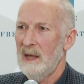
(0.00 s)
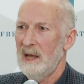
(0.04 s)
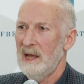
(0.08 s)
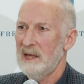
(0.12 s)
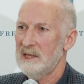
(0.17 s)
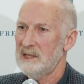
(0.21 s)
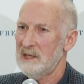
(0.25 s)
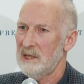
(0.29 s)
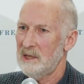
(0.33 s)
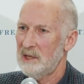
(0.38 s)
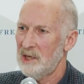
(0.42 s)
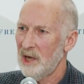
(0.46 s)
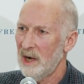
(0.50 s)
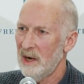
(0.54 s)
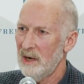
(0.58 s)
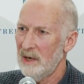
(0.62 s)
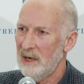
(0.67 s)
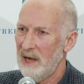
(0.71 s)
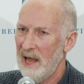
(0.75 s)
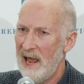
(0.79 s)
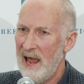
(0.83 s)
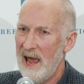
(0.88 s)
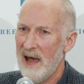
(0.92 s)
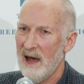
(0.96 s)
As it
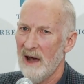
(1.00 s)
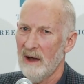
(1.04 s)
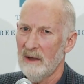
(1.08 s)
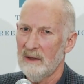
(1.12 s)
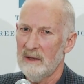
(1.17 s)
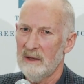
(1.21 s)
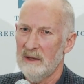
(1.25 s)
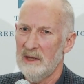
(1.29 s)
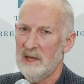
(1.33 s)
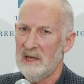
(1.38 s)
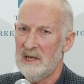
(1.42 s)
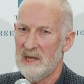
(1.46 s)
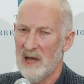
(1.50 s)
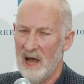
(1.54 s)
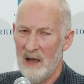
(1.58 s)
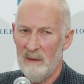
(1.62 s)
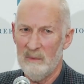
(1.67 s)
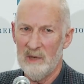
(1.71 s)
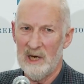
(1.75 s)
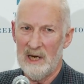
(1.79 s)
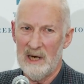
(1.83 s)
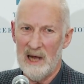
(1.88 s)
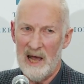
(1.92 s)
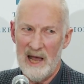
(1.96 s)
turned out, the
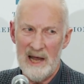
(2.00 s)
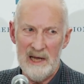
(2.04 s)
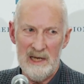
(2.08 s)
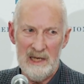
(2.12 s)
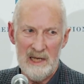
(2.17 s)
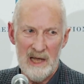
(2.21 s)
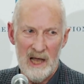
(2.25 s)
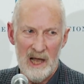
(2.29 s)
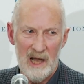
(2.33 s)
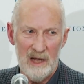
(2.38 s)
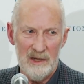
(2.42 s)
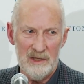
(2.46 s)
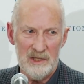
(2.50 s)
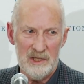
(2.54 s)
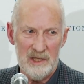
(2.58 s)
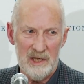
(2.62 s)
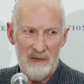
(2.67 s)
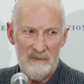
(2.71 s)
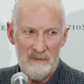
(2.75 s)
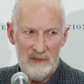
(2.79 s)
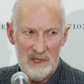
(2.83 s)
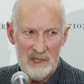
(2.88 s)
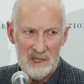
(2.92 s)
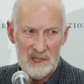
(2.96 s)
dominant ideology
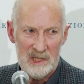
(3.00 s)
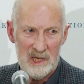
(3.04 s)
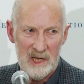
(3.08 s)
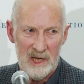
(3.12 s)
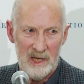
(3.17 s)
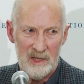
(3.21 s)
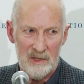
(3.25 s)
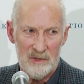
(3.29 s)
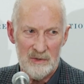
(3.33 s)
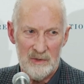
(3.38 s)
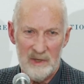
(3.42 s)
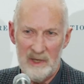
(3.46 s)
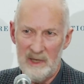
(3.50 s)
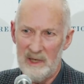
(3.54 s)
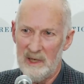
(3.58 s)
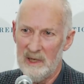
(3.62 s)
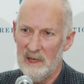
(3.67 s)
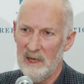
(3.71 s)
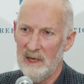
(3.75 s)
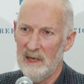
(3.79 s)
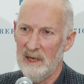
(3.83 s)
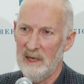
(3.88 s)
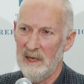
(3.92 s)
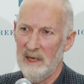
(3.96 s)
of this country,
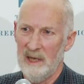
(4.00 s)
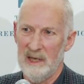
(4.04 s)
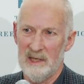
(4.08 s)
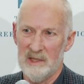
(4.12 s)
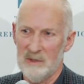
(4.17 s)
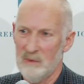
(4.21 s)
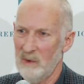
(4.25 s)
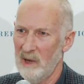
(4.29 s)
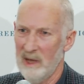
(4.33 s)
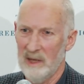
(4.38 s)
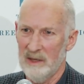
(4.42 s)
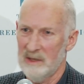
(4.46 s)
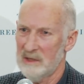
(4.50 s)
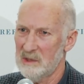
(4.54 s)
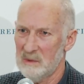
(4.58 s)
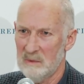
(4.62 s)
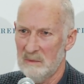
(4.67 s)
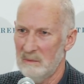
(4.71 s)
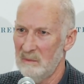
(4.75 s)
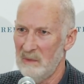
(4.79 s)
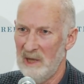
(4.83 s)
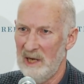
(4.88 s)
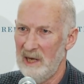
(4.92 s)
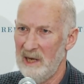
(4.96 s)
uh, as well as
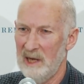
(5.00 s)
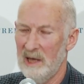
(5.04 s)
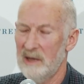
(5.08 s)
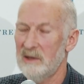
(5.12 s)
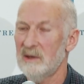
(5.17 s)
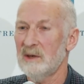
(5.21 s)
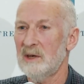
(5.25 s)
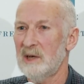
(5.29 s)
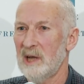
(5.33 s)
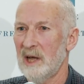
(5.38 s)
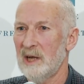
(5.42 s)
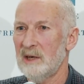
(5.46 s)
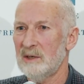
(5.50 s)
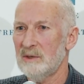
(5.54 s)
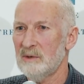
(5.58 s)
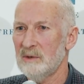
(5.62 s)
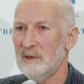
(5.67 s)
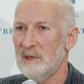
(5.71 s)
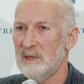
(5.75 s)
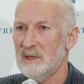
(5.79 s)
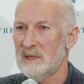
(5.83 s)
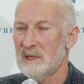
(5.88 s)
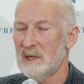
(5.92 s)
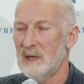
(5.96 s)
many other
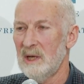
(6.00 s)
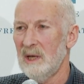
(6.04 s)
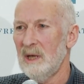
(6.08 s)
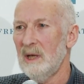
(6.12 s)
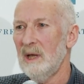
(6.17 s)
countries,